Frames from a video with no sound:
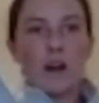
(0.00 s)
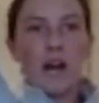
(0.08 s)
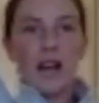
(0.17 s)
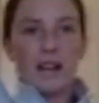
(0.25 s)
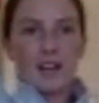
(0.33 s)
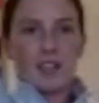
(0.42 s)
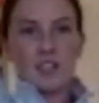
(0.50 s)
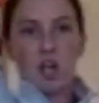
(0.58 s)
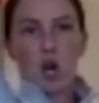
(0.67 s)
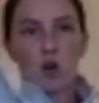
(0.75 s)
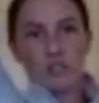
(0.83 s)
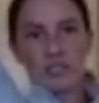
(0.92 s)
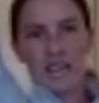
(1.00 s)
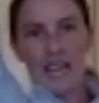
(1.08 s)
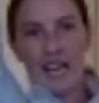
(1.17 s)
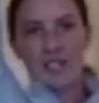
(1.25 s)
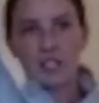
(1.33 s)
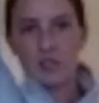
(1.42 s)
hand, holding the
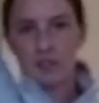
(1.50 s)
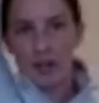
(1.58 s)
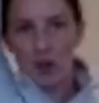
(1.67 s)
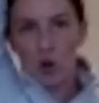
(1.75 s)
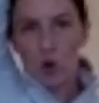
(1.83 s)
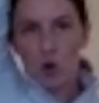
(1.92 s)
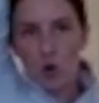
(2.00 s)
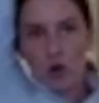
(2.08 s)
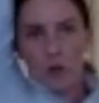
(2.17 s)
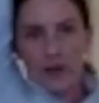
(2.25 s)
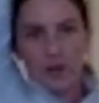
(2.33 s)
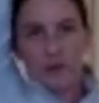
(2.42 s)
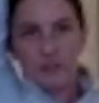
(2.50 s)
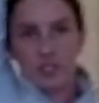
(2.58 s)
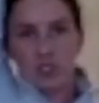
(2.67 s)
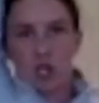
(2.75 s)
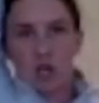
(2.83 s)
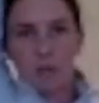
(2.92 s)
end of it all the way up to
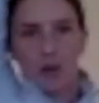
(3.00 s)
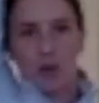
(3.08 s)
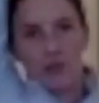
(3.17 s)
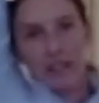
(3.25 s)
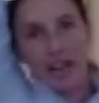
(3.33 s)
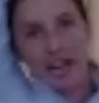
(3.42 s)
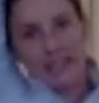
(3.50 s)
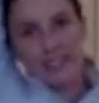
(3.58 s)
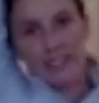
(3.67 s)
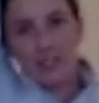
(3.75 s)
the top over your head.